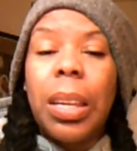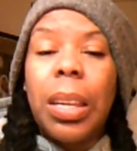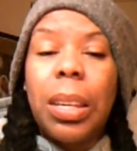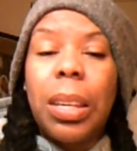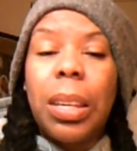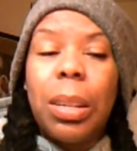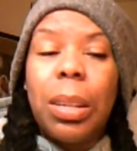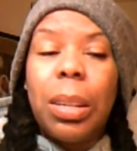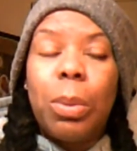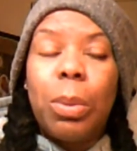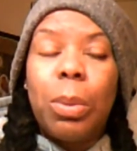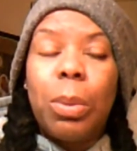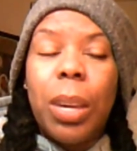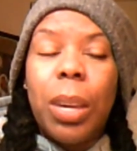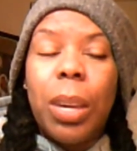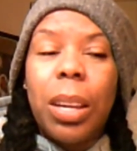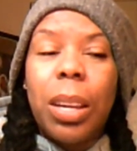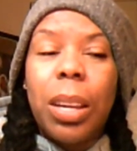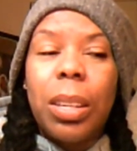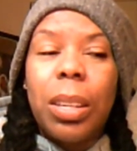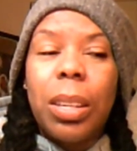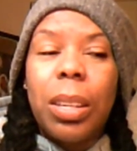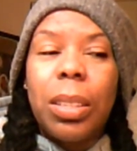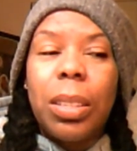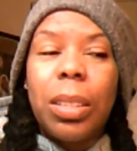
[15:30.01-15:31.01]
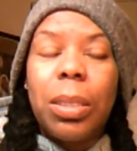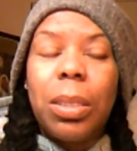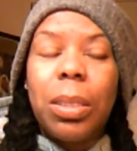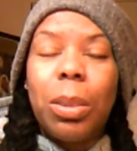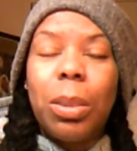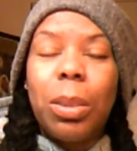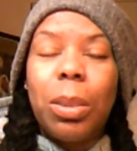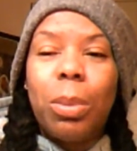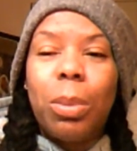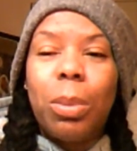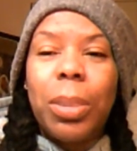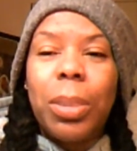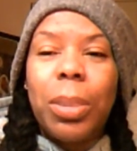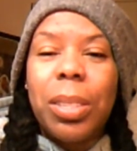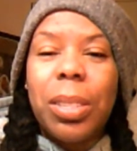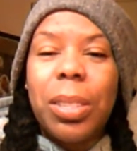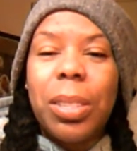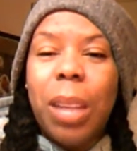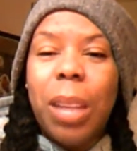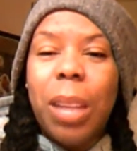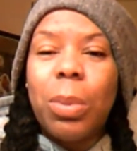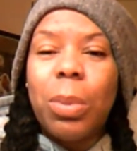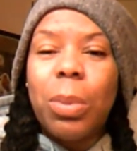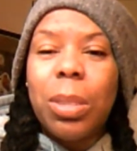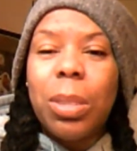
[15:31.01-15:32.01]
Anyway, because
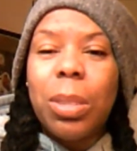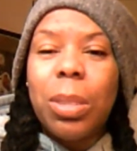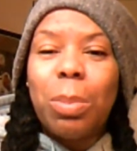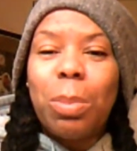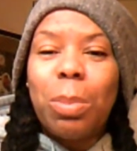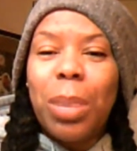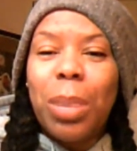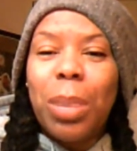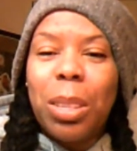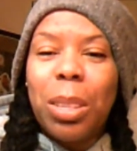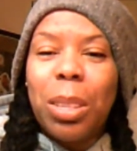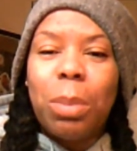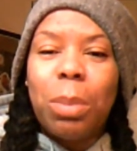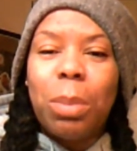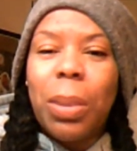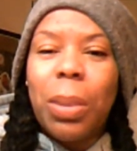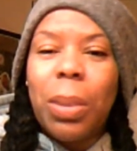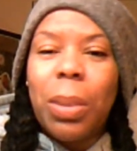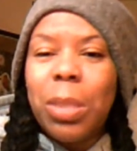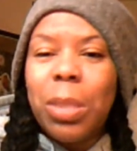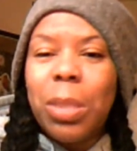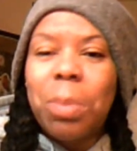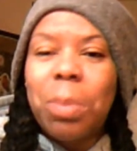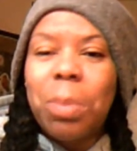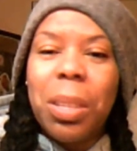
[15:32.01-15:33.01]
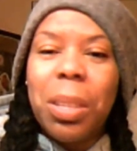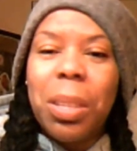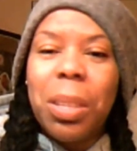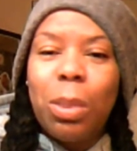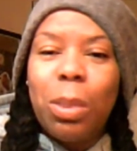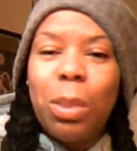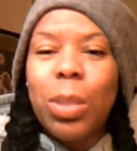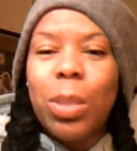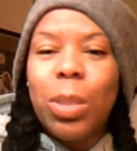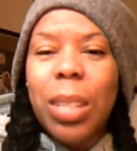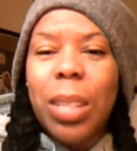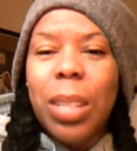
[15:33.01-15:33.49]
I was complaining about some needles